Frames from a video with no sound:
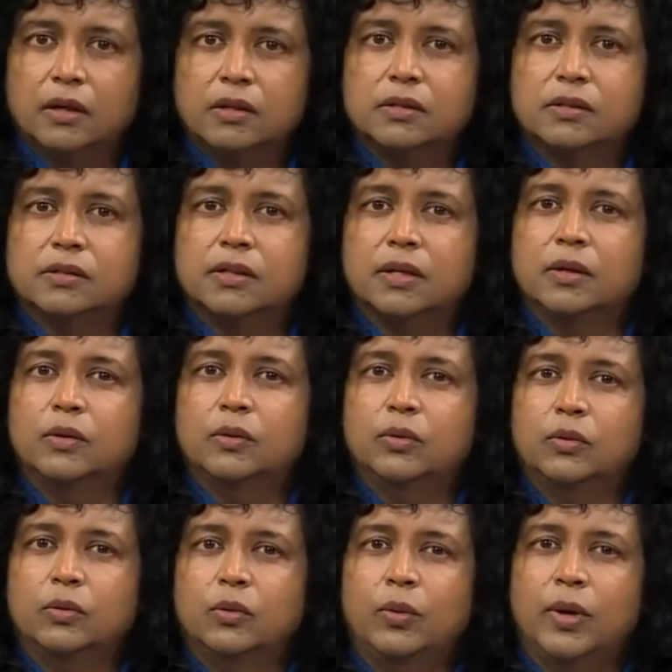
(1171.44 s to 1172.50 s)

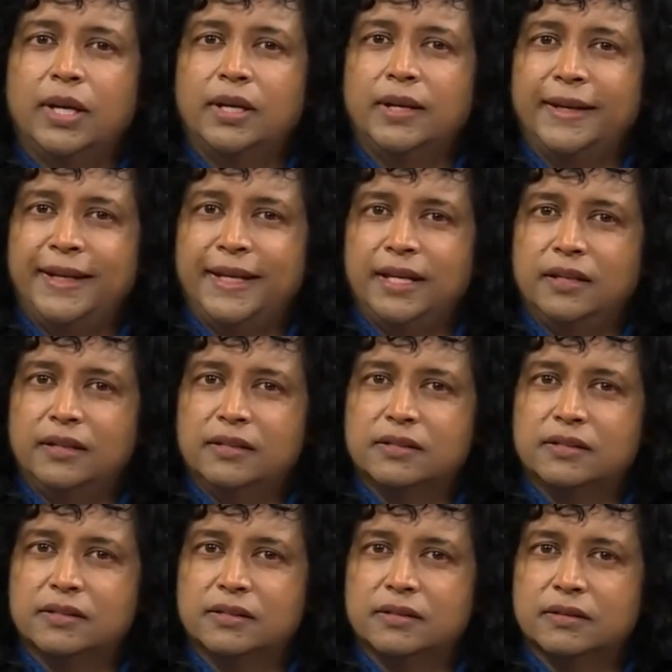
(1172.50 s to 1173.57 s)
So one
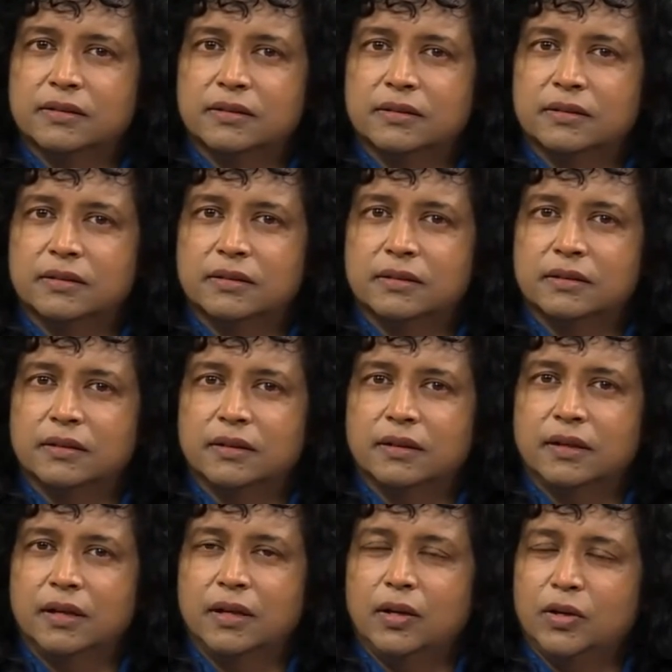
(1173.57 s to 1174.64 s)
needs
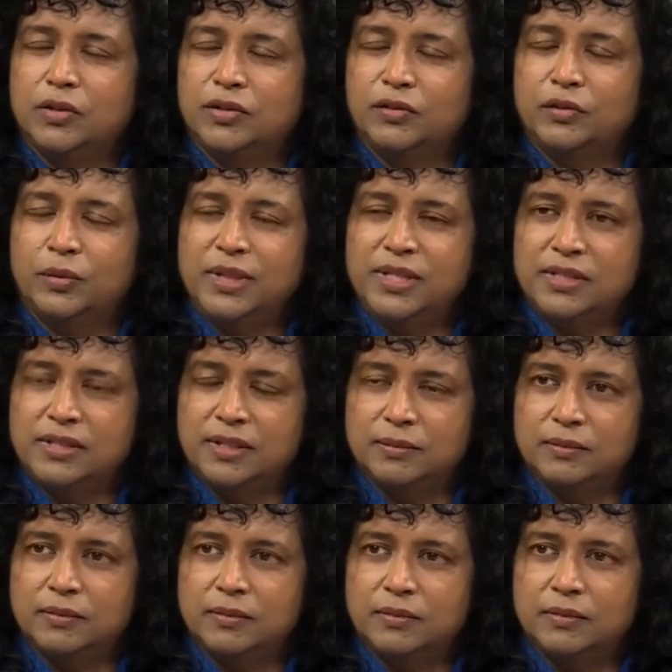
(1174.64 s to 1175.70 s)
a lot of
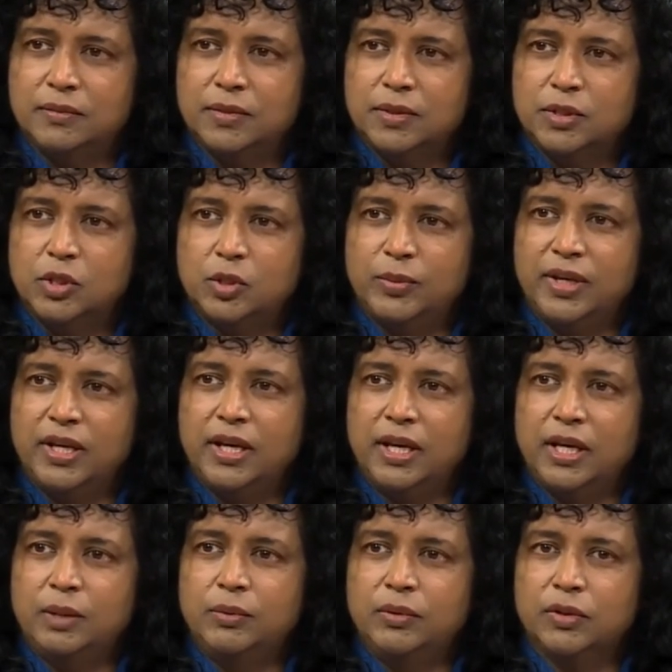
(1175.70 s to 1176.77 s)
wisdom to be
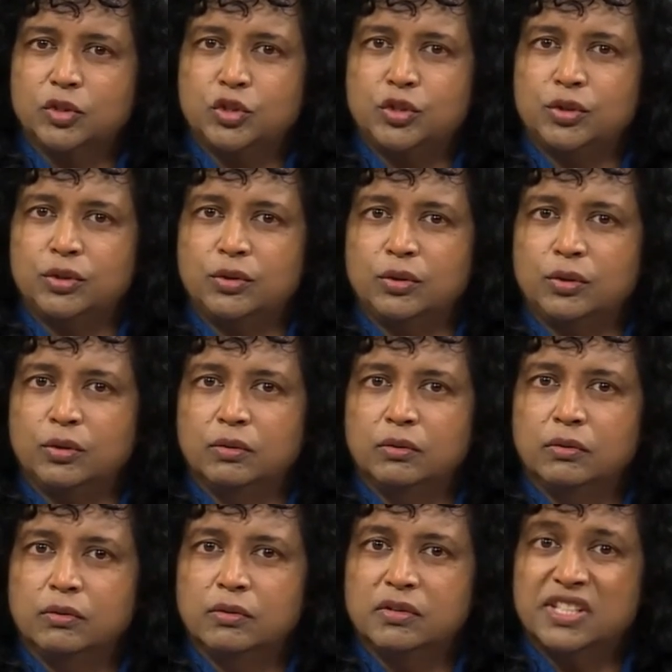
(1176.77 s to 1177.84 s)
able to
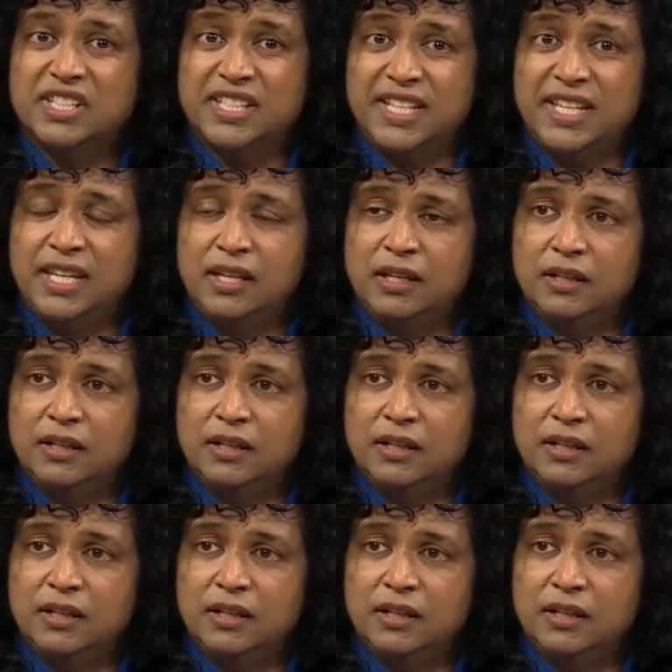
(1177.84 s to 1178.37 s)
see?